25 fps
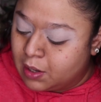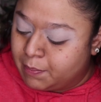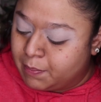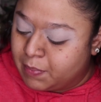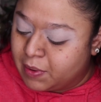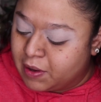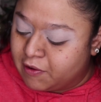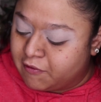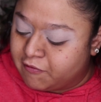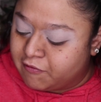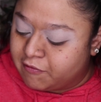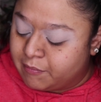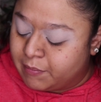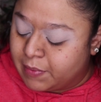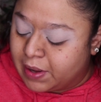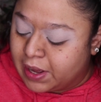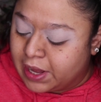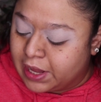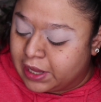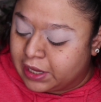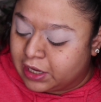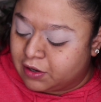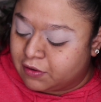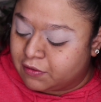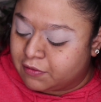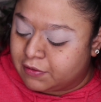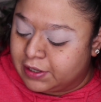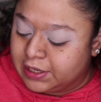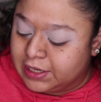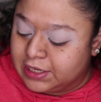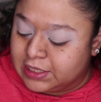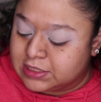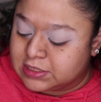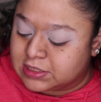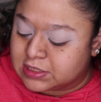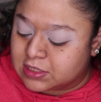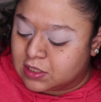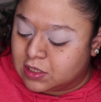above my
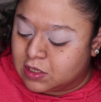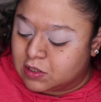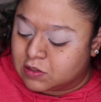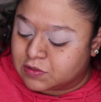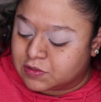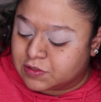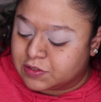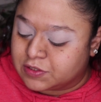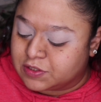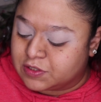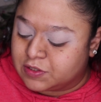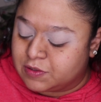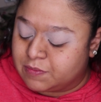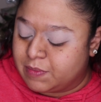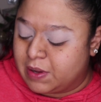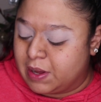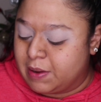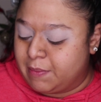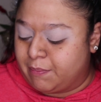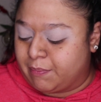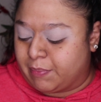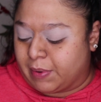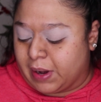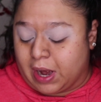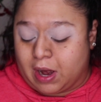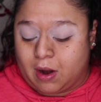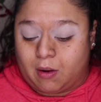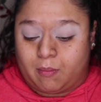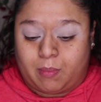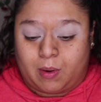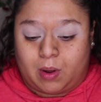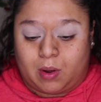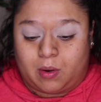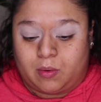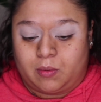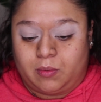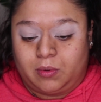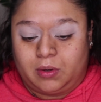crease, closer to my brow
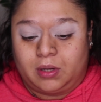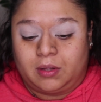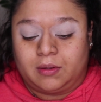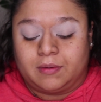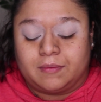bone.